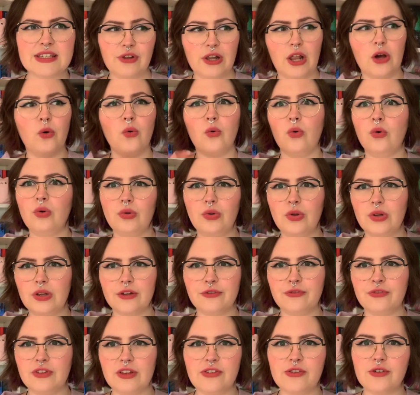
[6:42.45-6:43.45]
for like all
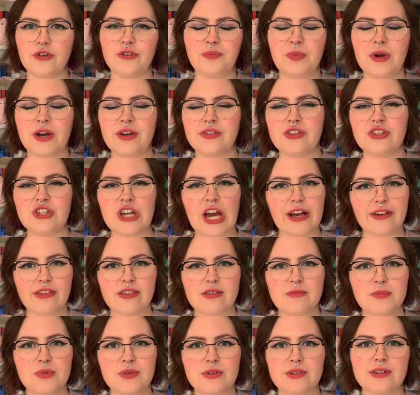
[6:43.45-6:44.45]
of these sort of Percy
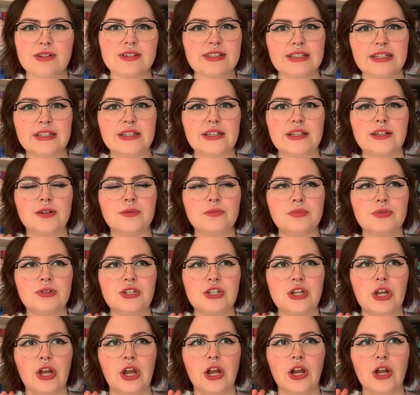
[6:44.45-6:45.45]
Jackson books leading up
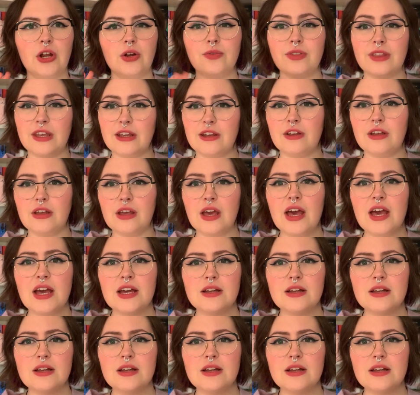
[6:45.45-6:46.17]
to the